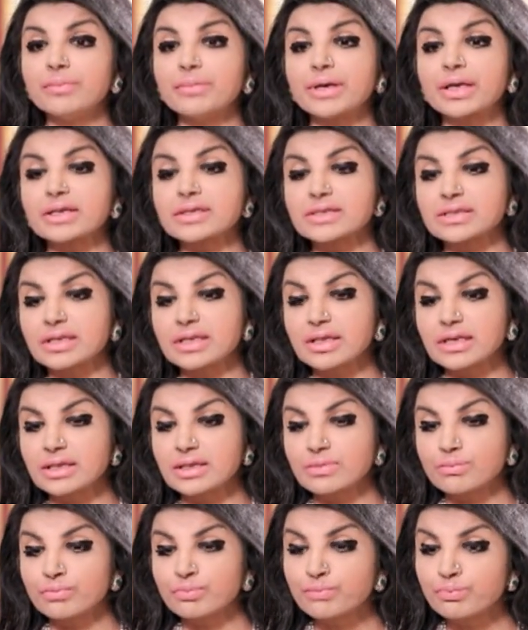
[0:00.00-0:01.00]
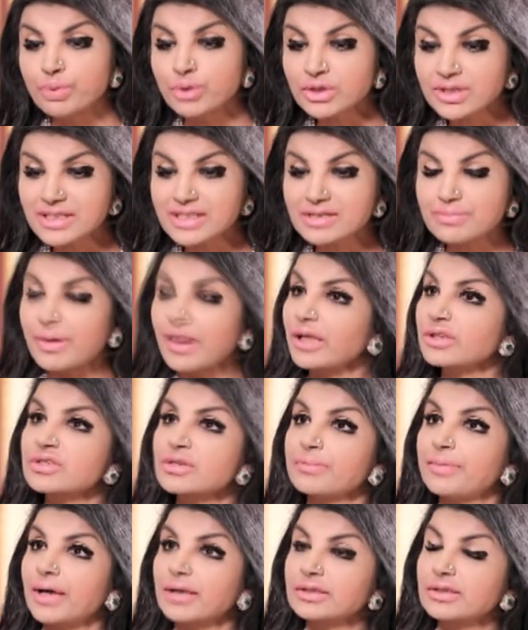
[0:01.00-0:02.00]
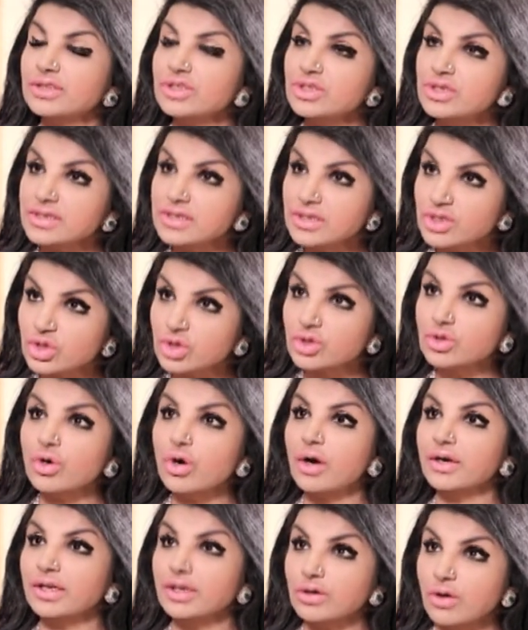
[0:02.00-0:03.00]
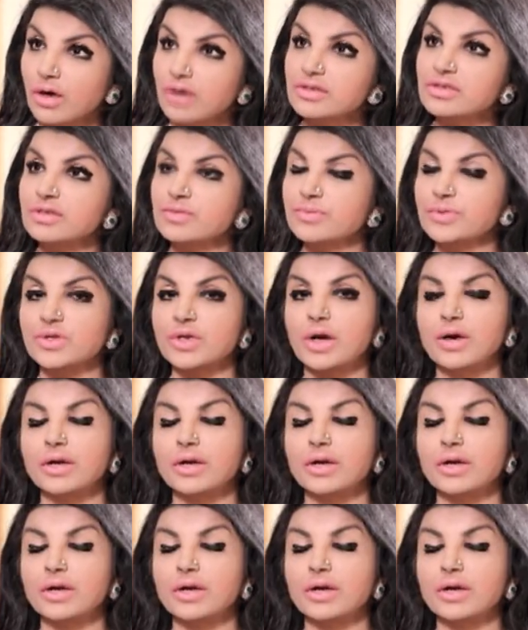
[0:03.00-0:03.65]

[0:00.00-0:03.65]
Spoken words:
because the Buddhist belt of Bangladesh is in Chittagong and Cox's